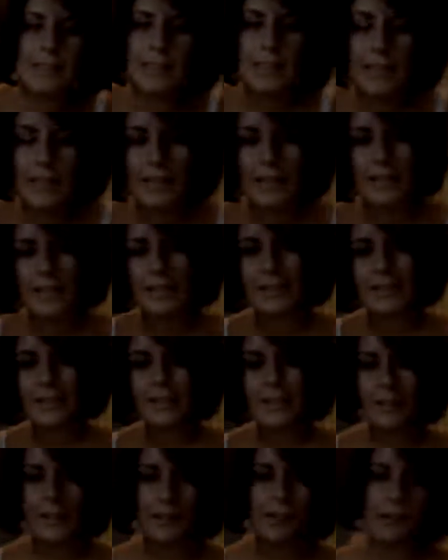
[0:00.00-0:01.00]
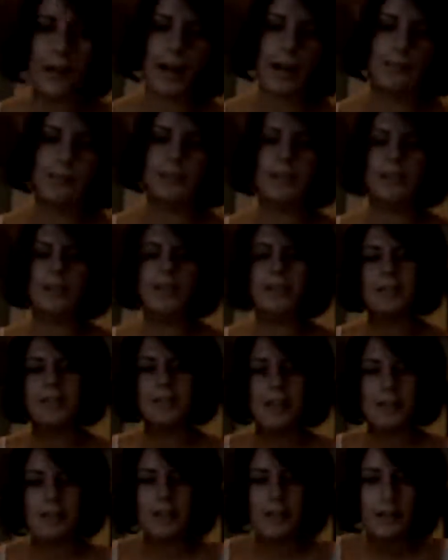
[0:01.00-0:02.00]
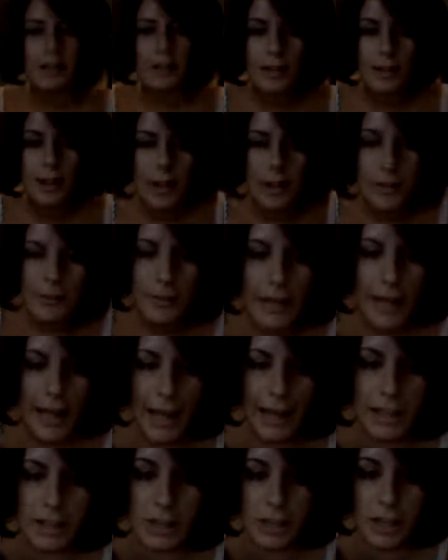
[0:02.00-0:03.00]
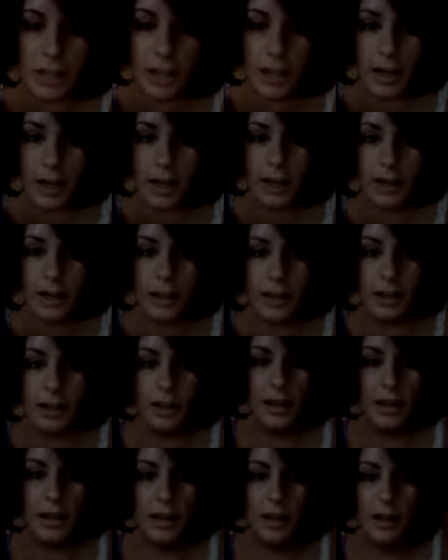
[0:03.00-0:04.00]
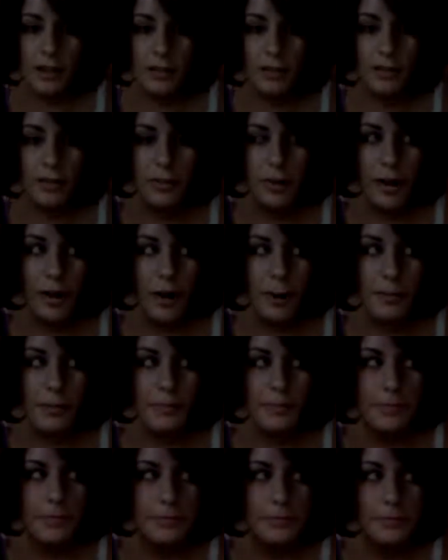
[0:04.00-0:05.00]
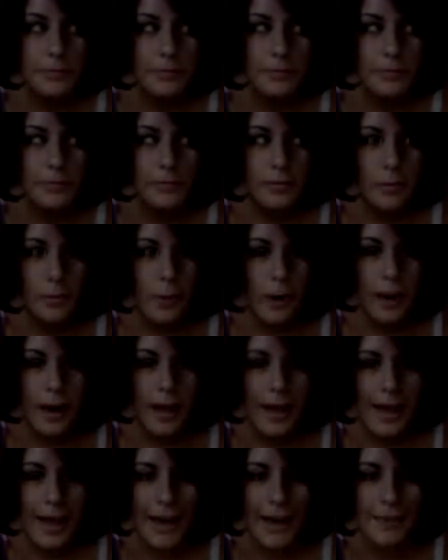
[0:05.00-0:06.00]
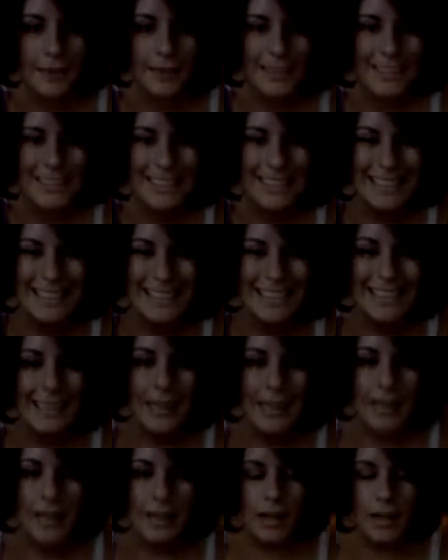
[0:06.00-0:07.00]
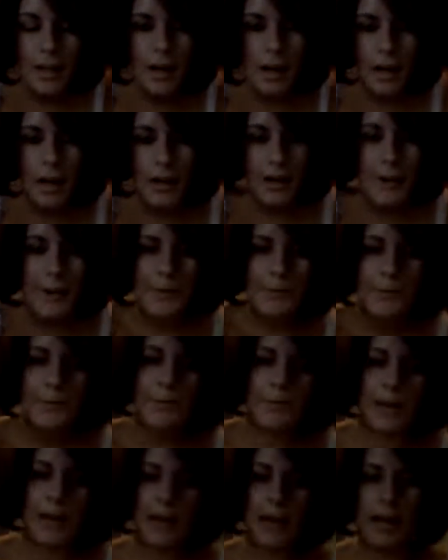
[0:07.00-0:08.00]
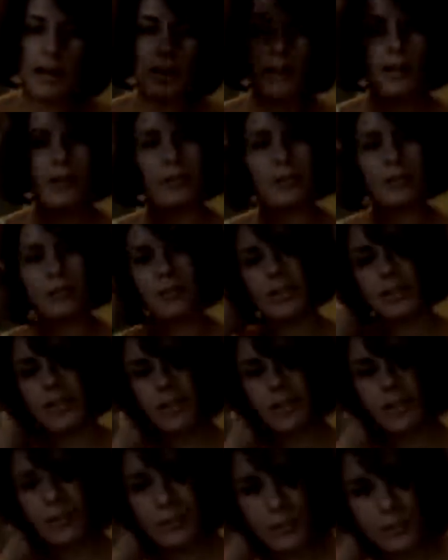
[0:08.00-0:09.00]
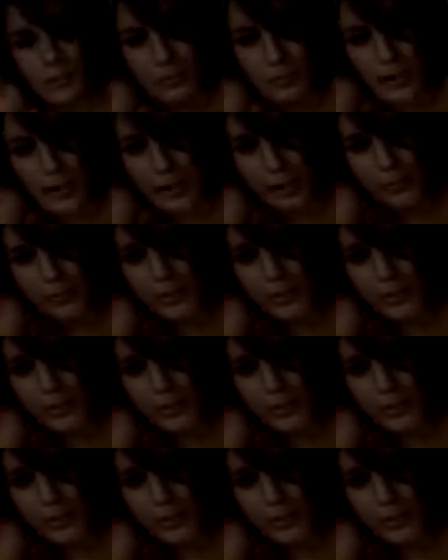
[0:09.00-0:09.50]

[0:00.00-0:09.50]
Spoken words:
It is Lady Rhapsodos here, coming at ya from where I am. I know I usually don't make